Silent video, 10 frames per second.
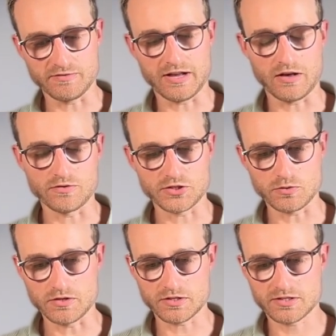for how this
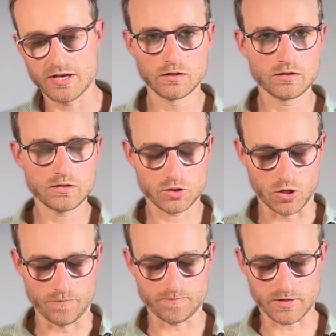works.
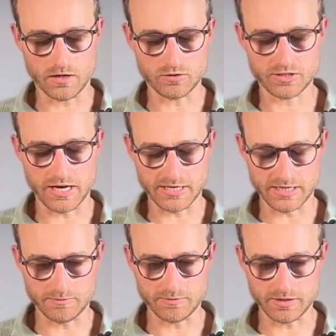So I'll say
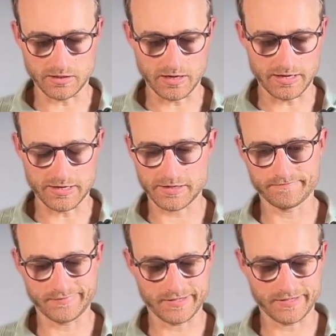something like,